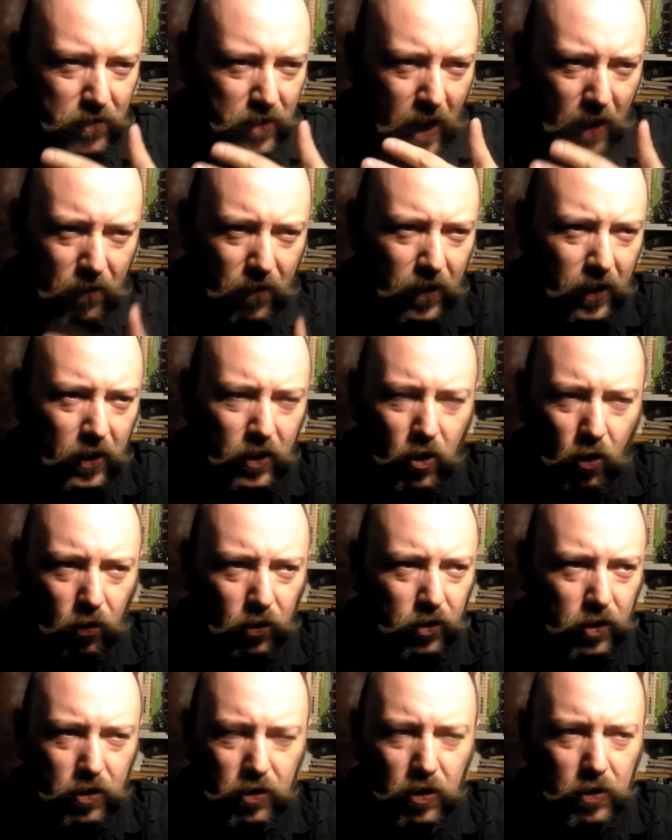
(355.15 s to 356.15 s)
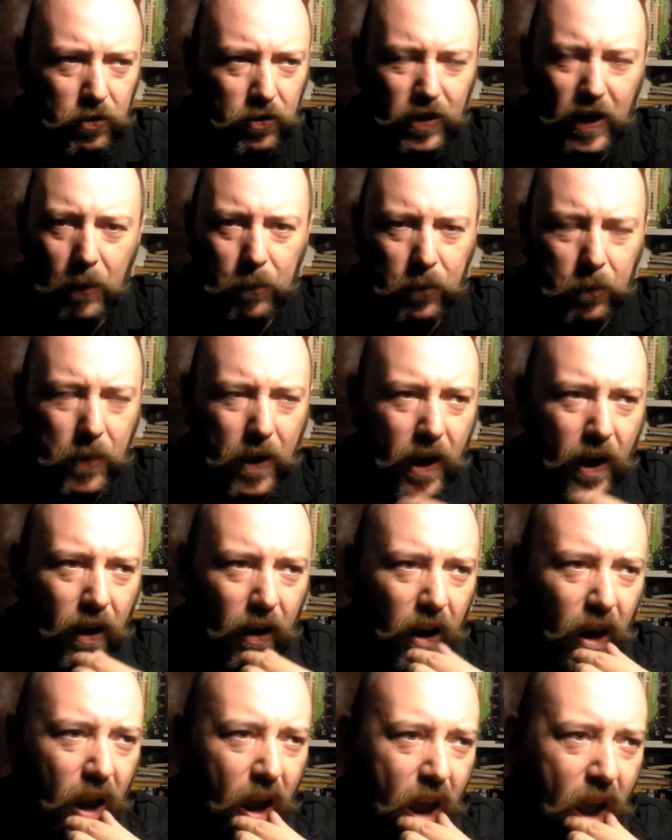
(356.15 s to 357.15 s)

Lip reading: everything knocks you 2 steps back.